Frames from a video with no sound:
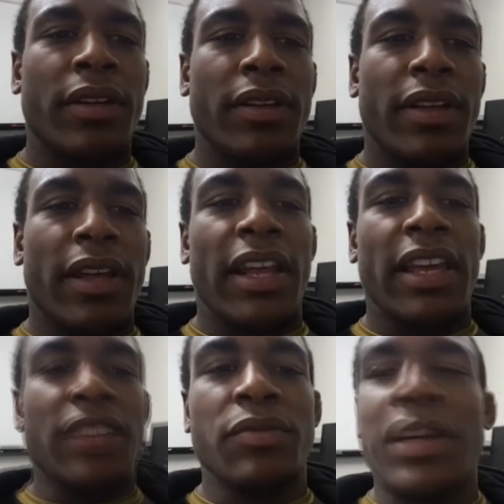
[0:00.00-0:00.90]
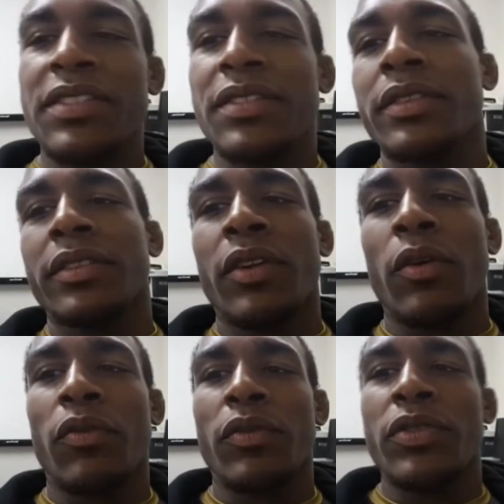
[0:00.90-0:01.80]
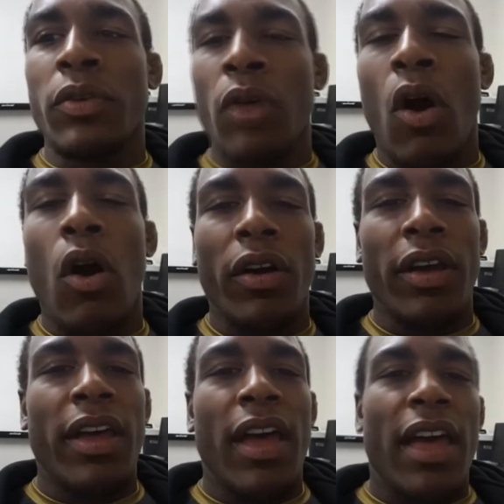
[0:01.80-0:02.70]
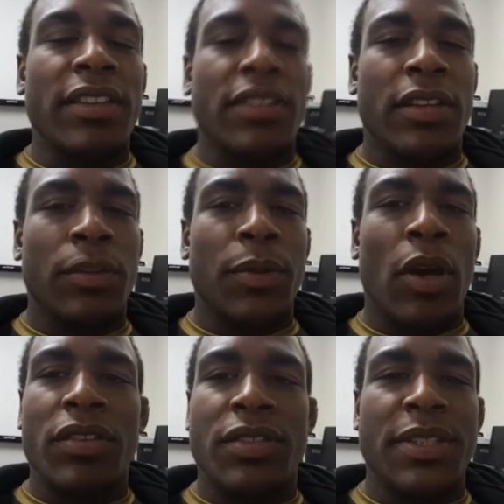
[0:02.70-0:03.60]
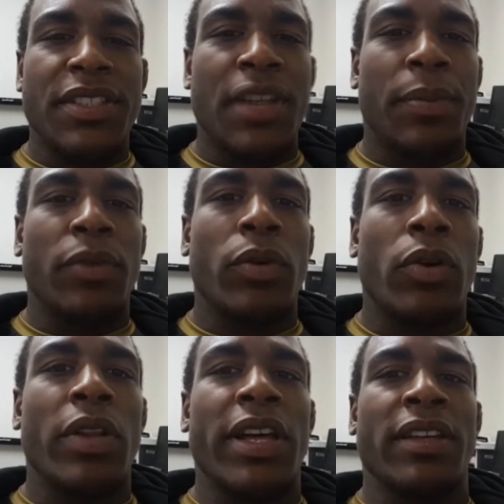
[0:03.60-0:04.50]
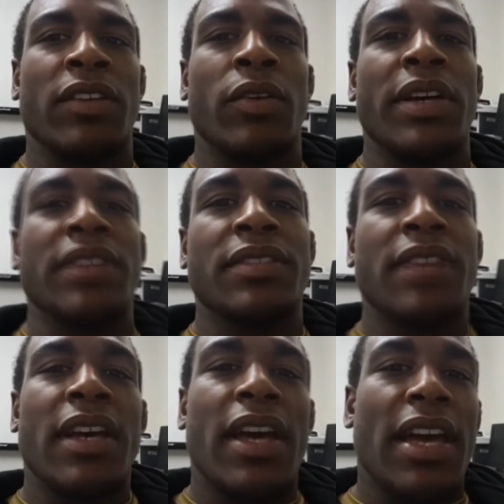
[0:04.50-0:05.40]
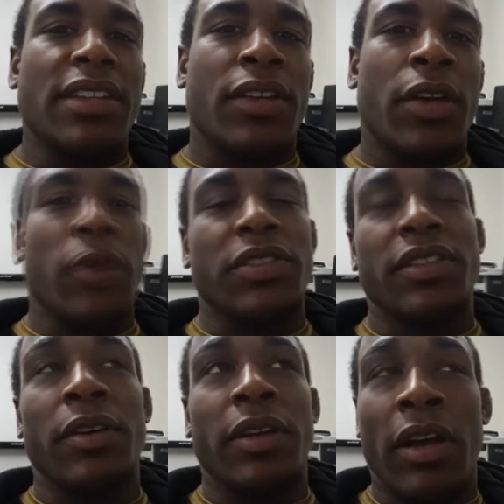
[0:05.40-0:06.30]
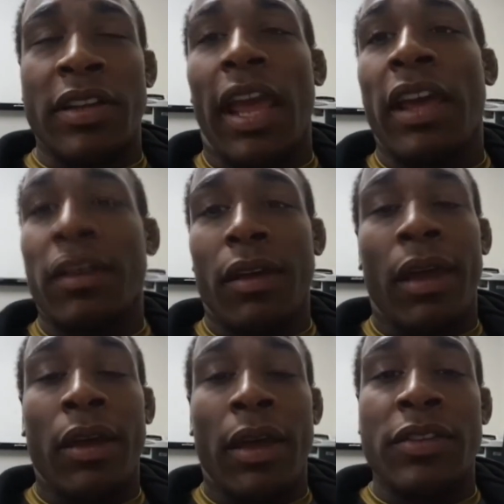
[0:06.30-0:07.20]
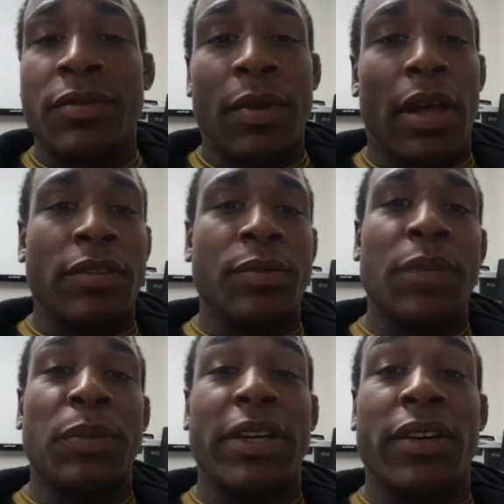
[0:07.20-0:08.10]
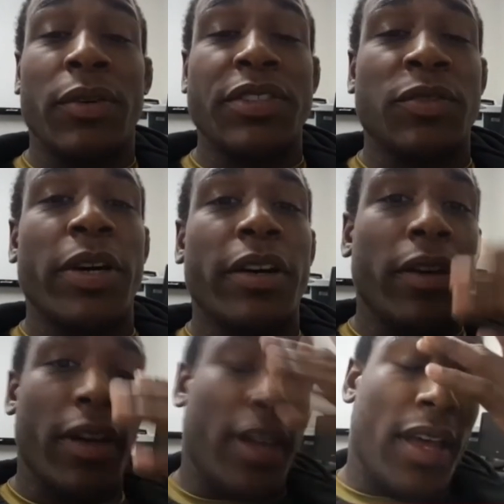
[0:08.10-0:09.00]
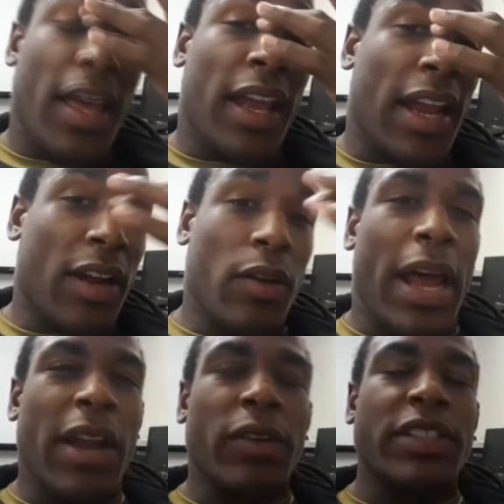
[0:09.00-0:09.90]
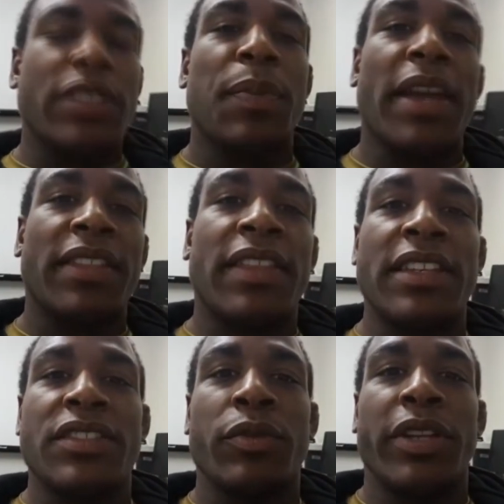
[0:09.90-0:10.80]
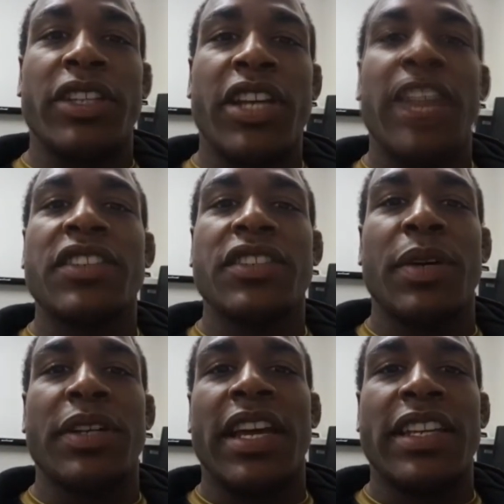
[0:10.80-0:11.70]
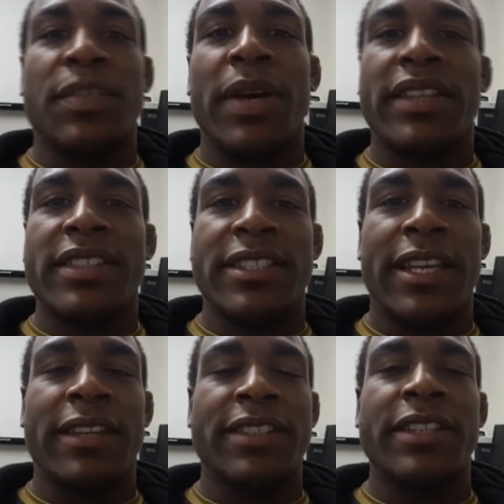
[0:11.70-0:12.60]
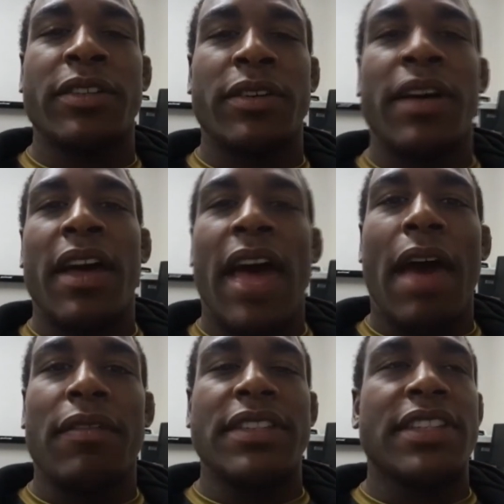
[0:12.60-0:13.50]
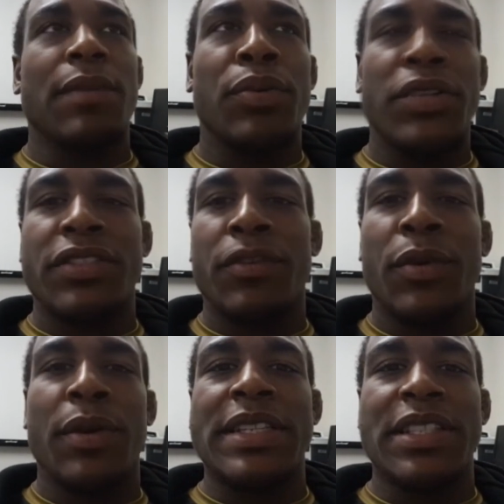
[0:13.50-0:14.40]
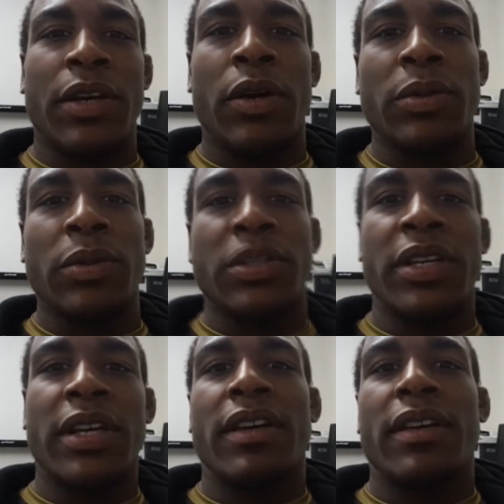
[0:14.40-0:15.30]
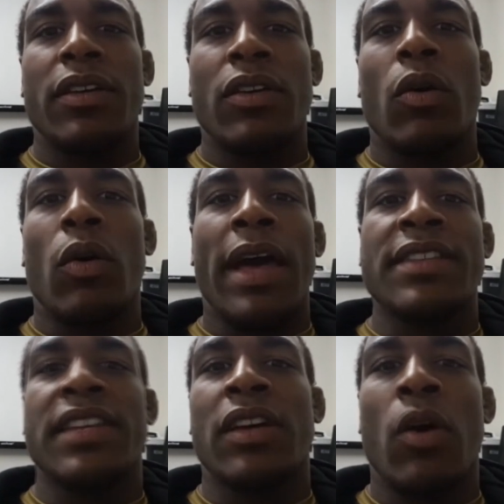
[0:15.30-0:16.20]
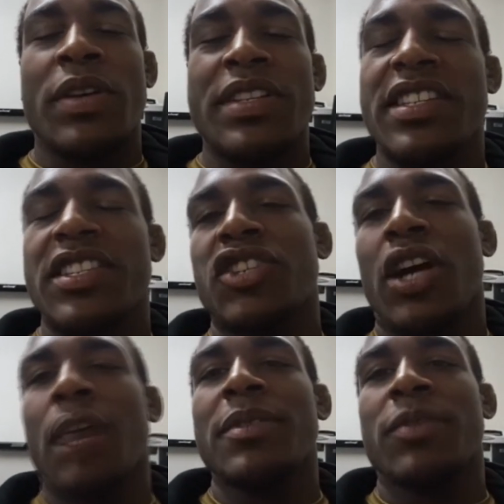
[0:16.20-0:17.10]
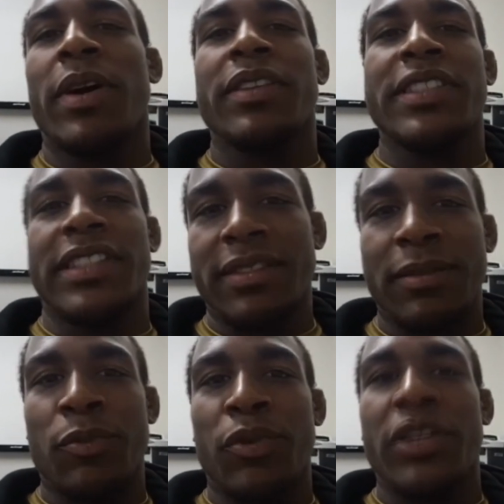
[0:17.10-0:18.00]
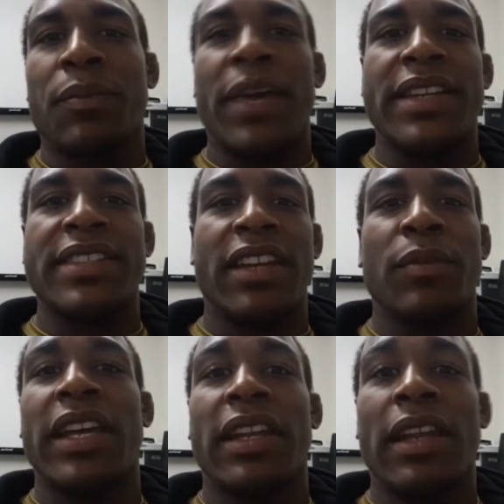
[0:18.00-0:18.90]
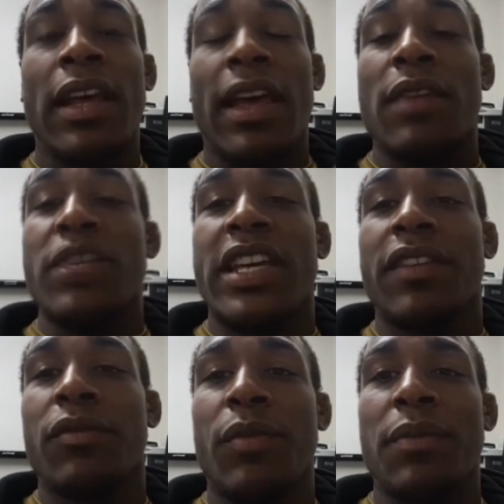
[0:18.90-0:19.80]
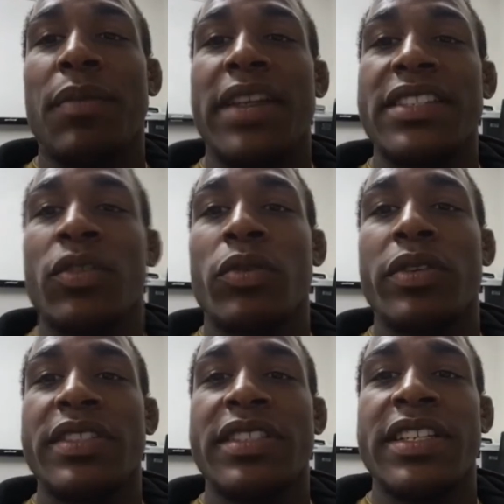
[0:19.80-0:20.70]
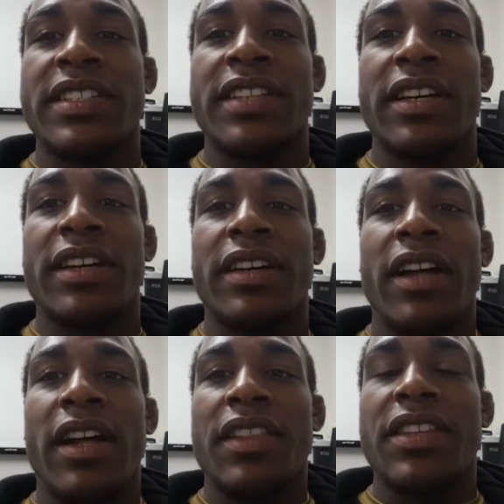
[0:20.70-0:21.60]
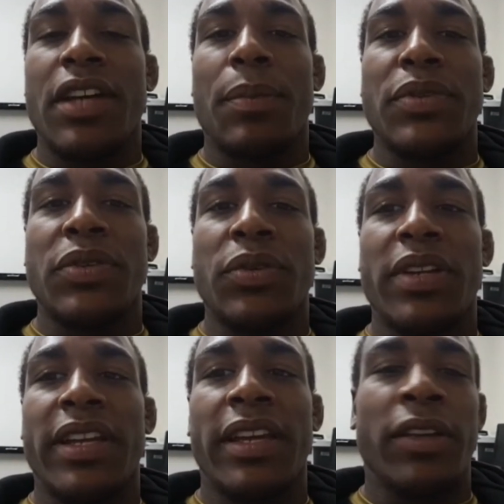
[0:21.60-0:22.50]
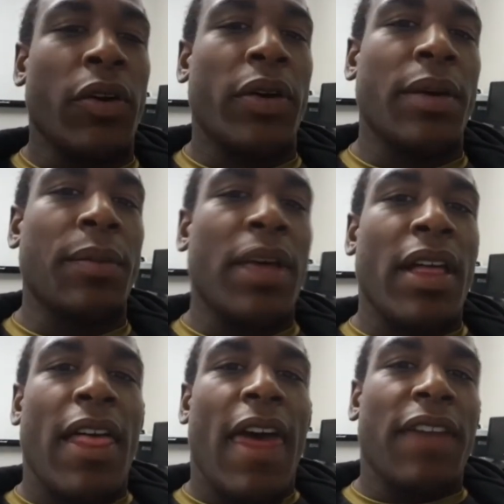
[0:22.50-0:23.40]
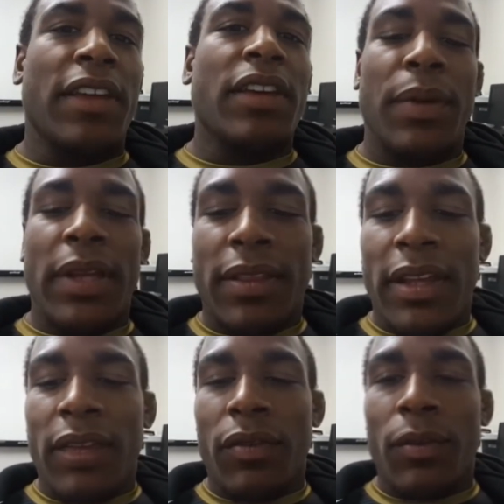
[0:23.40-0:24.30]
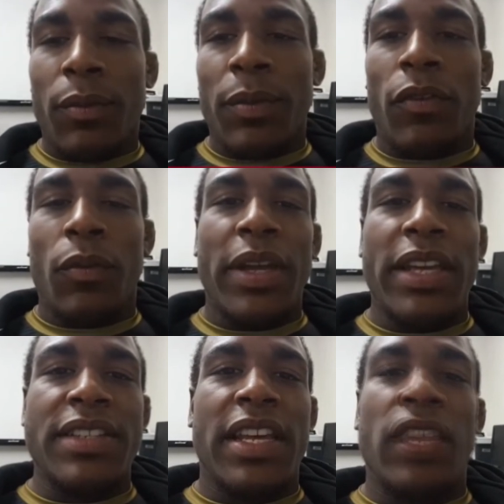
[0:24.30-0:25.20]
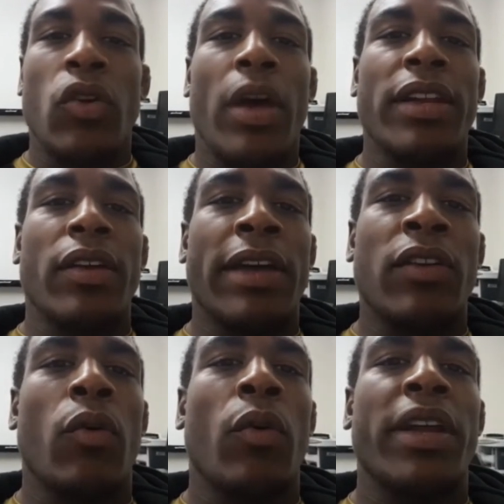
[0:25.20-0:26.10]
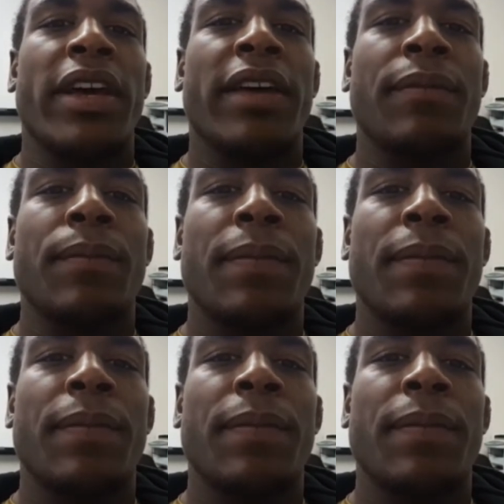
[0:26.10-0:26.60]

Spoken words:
and I guess wrestler, you know, for so long. It's going to be awesome to step in a role, as coach and as me being a coach as well. And I don't expect things to really change as much. I expect to still have the same push from him as a coach, you know, as I go into this job as well to bring the best out of me and me giving my best towards this opportunity, you know. And I think a big thing for me is that, you know, I don't want